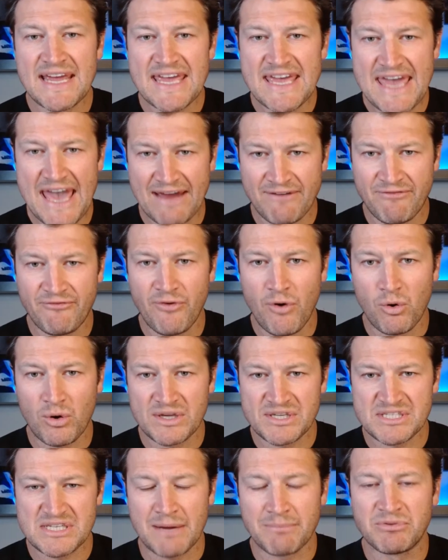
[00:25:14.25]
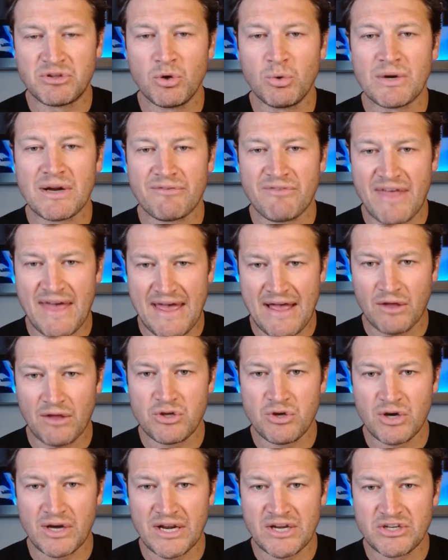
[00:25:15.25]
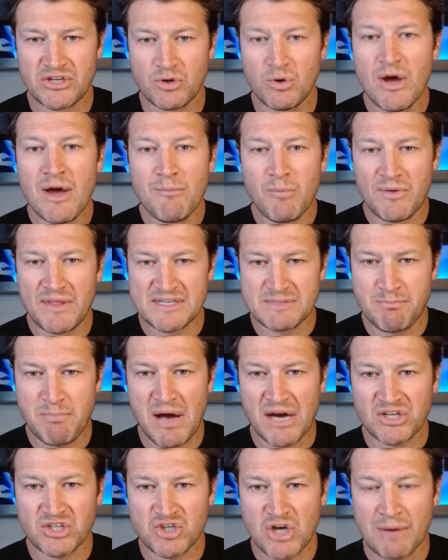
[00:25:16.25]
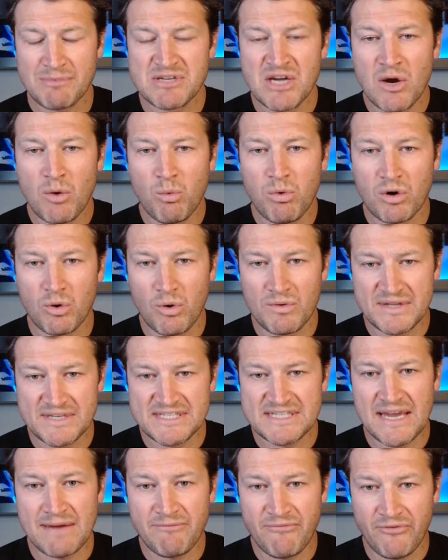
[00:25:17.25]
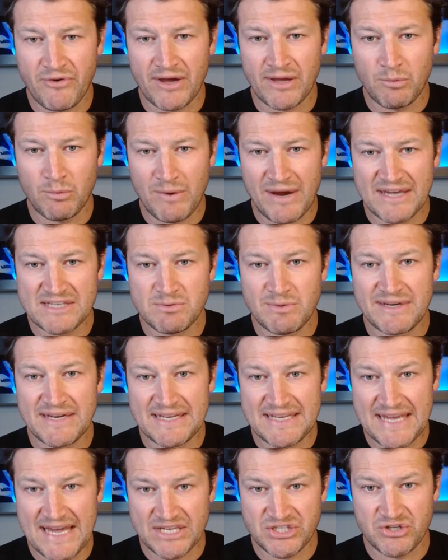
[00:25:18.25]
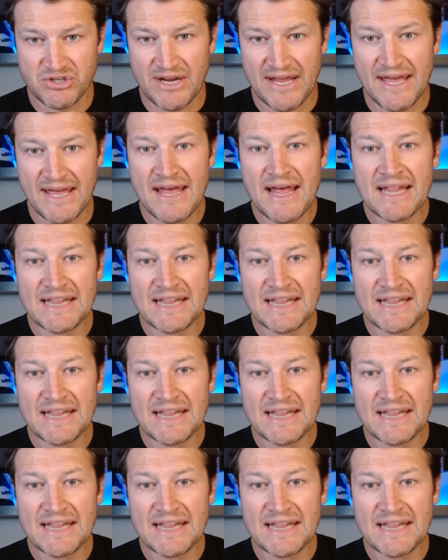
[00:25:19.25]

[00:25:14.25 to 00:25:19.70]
Get focused up. Do whatever the hell you got to do. When this puck drops, we're going the same friggin' way as we did yesterday.